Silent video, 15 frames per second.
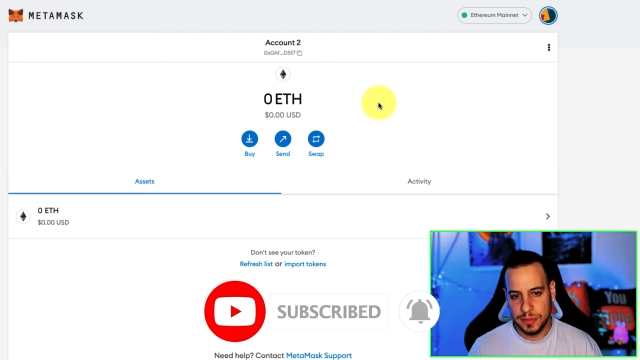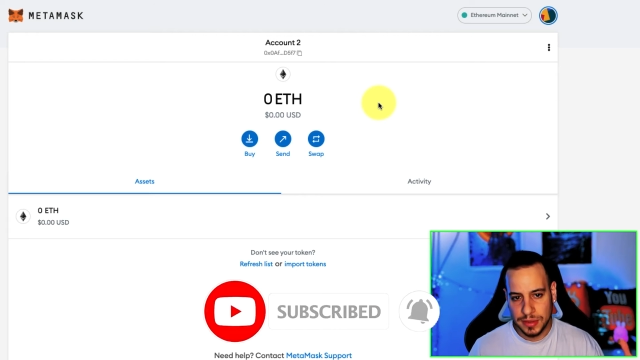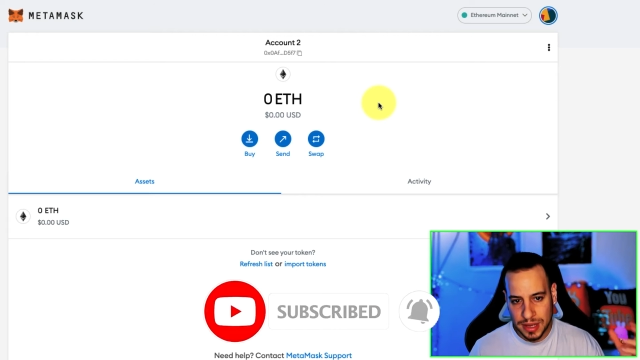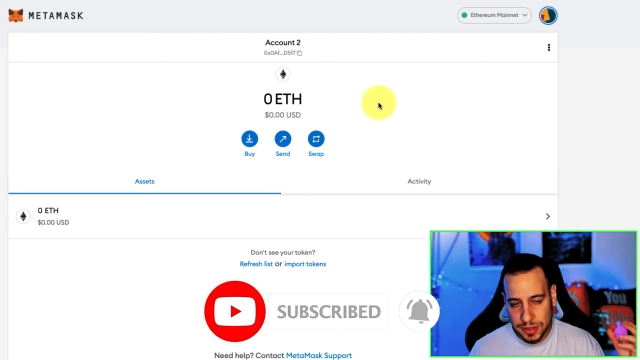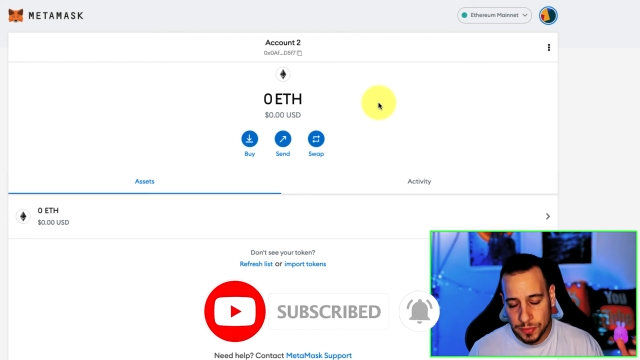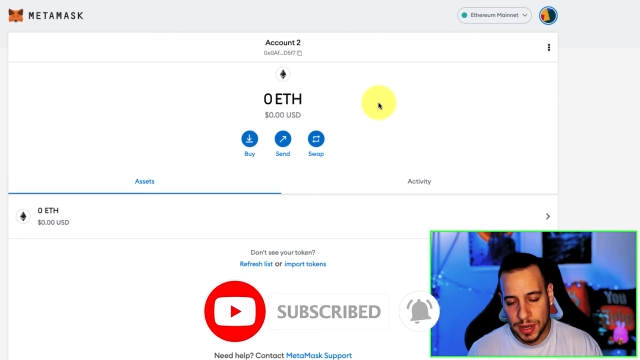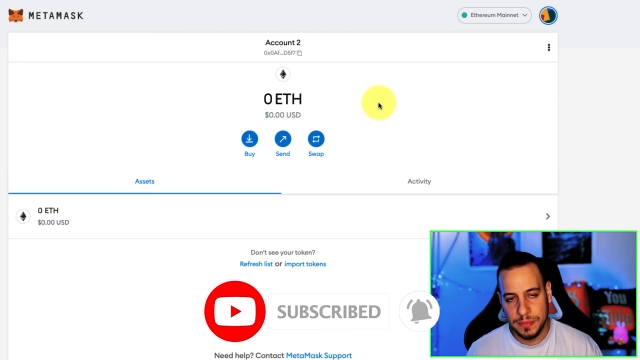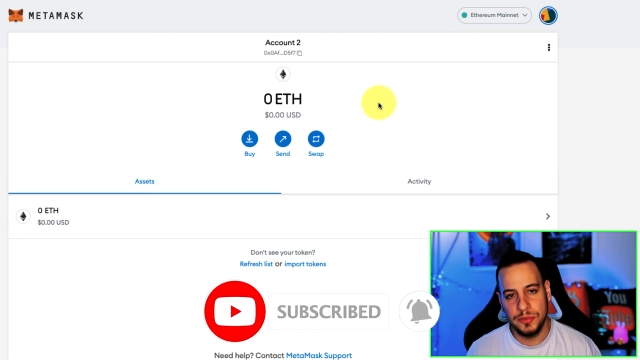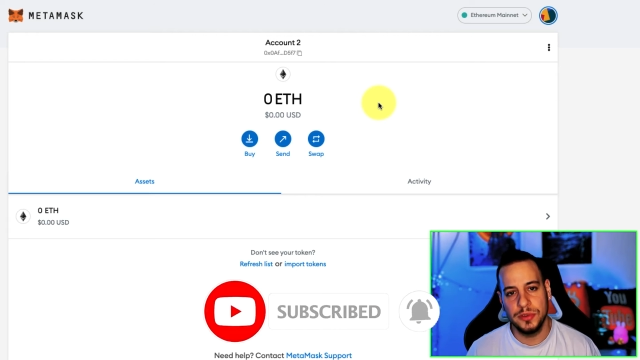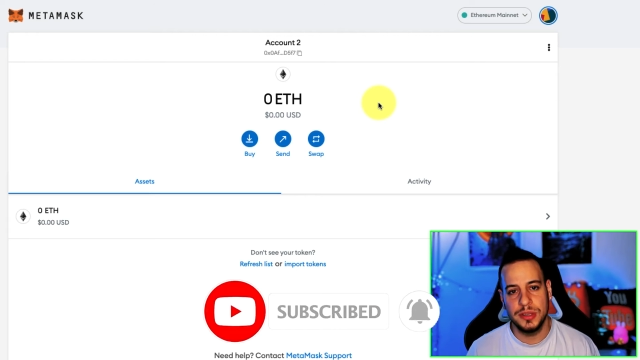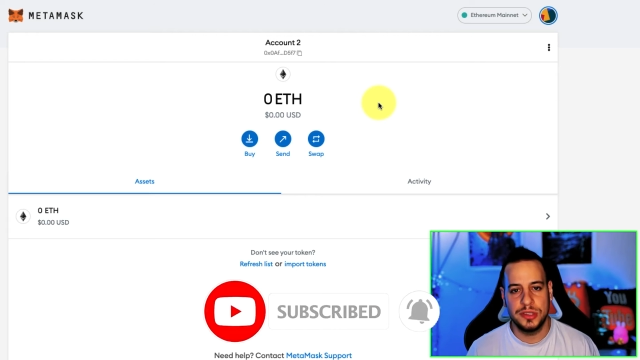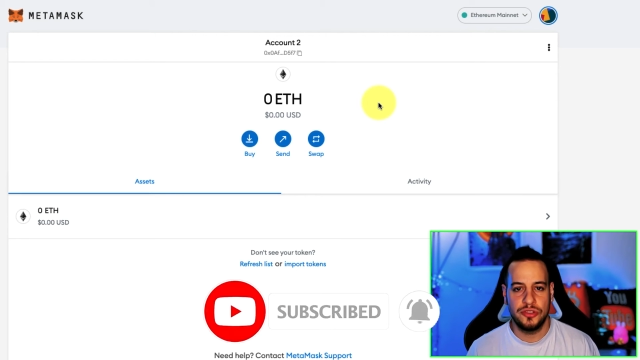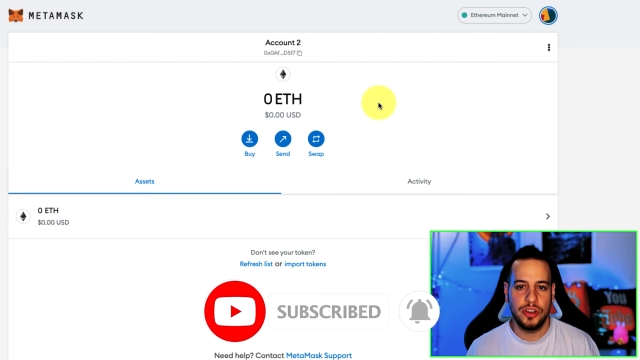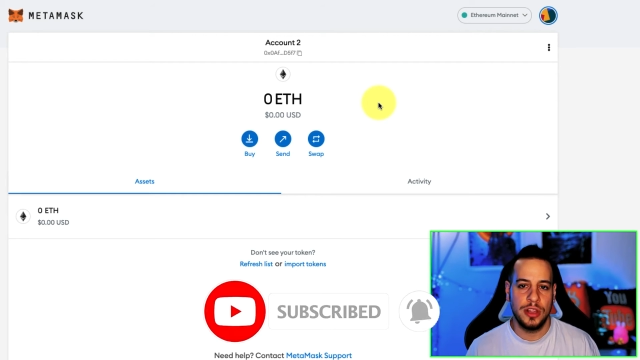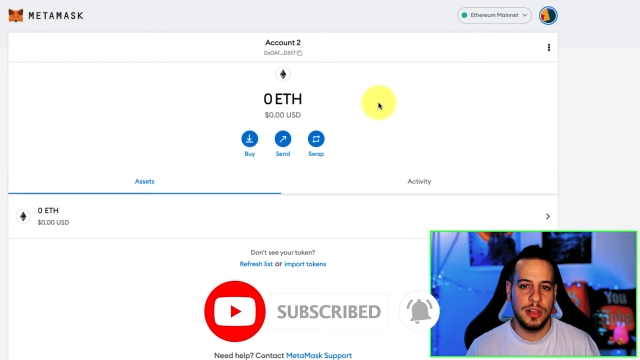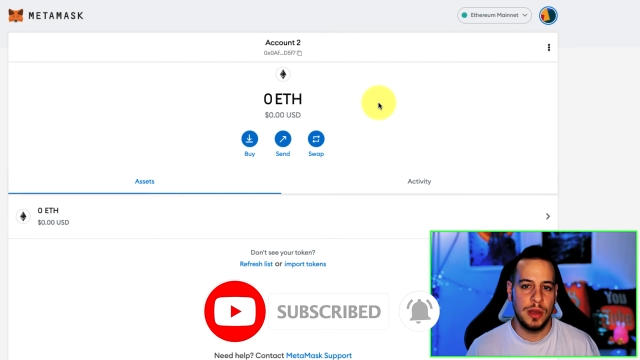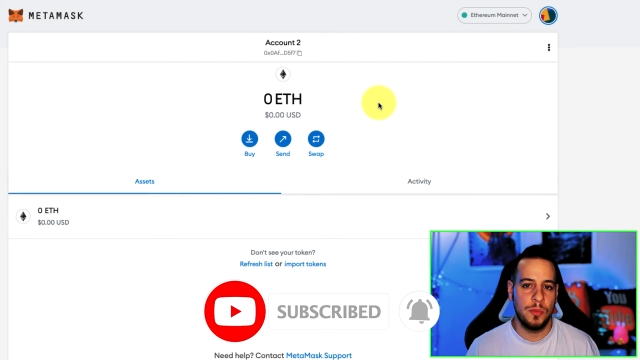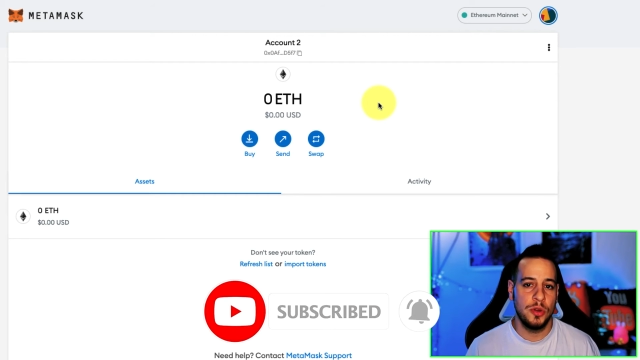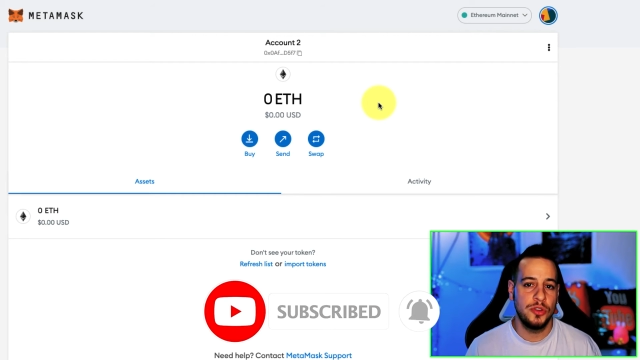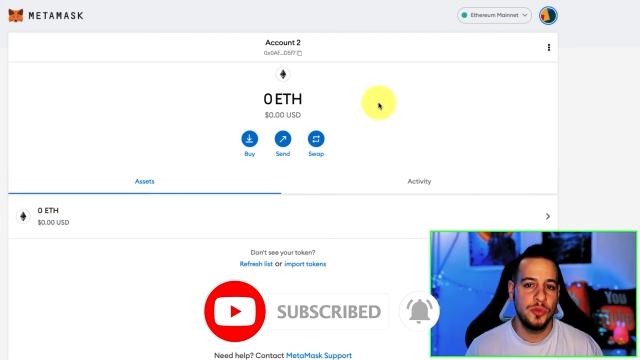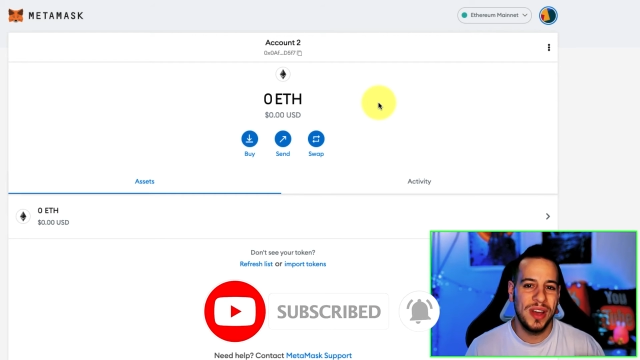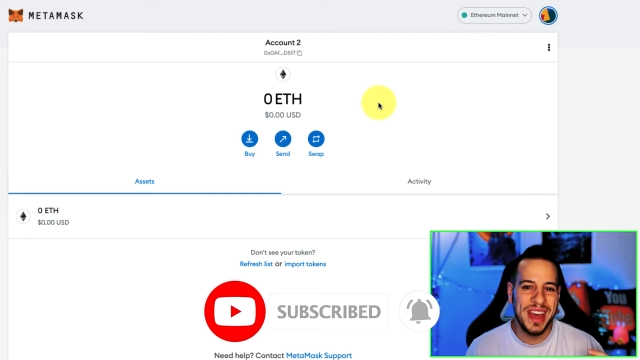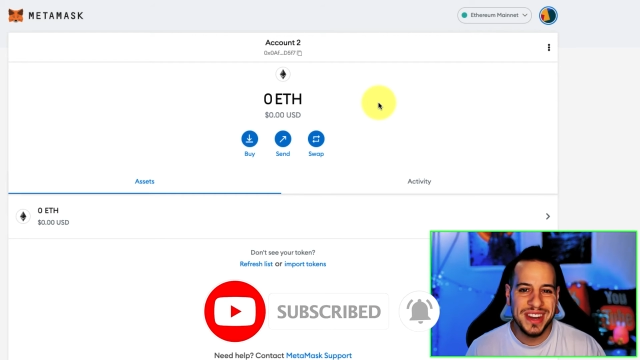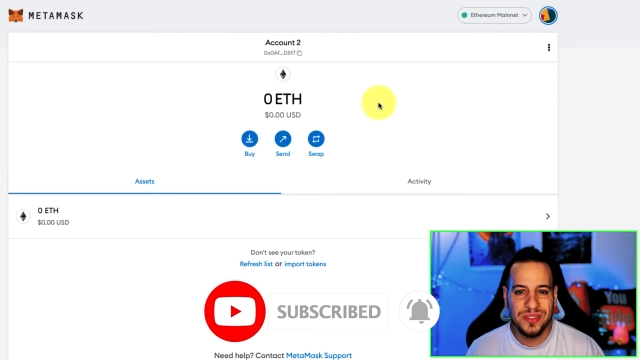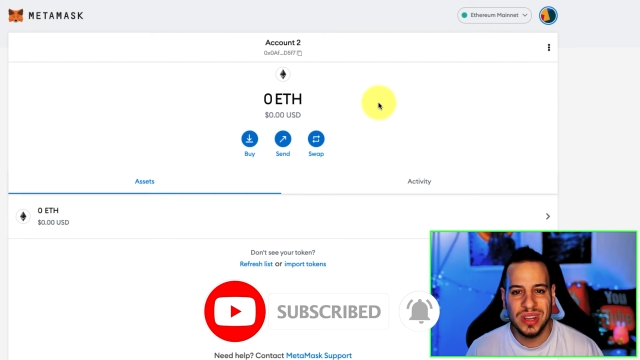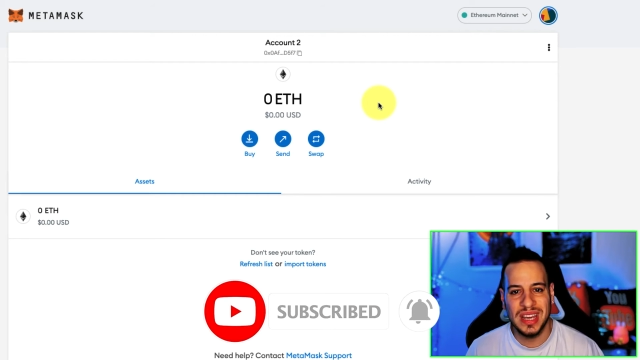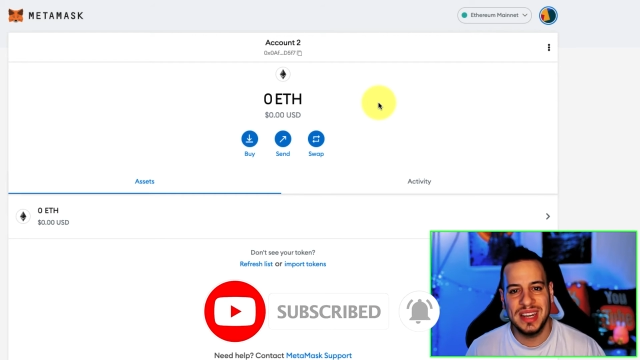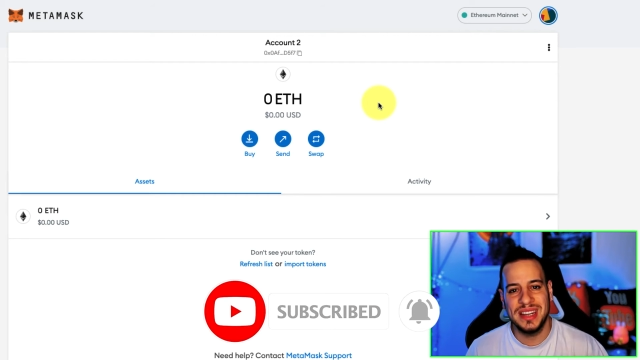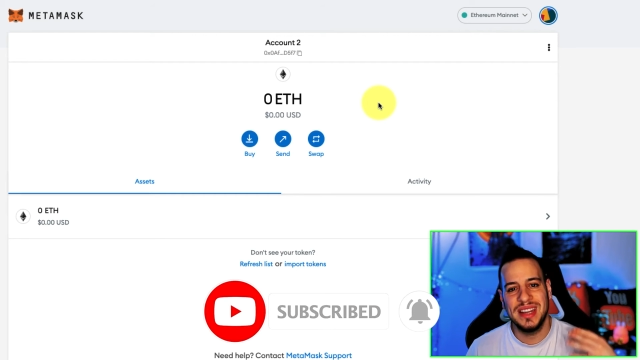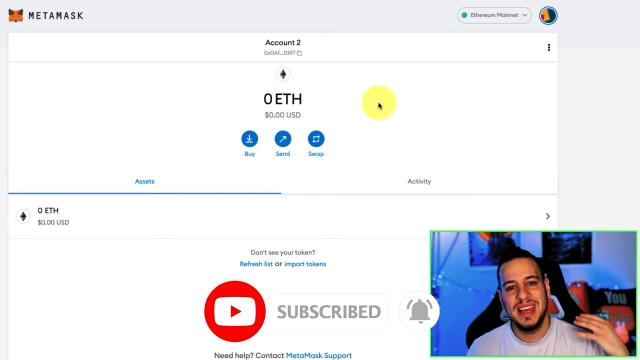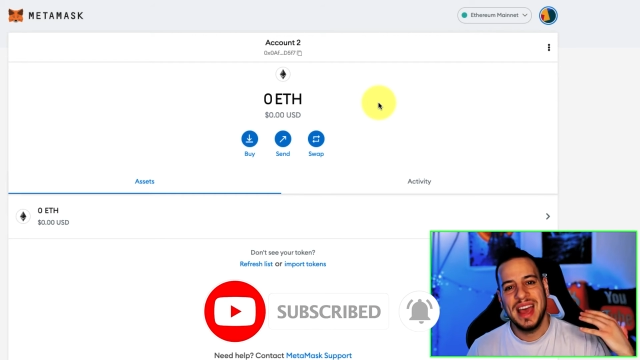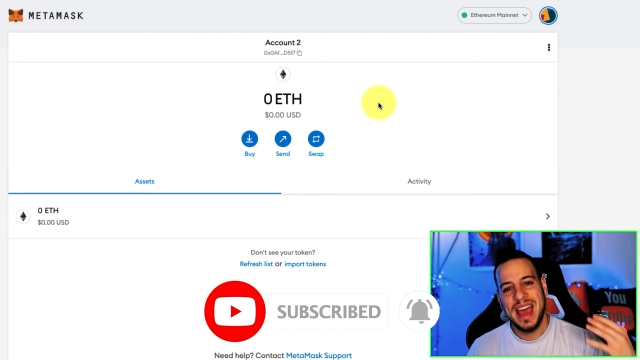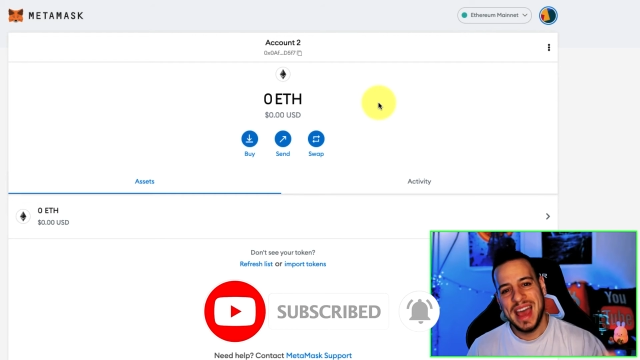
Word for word: that's why i'm doing this channel i want to educate it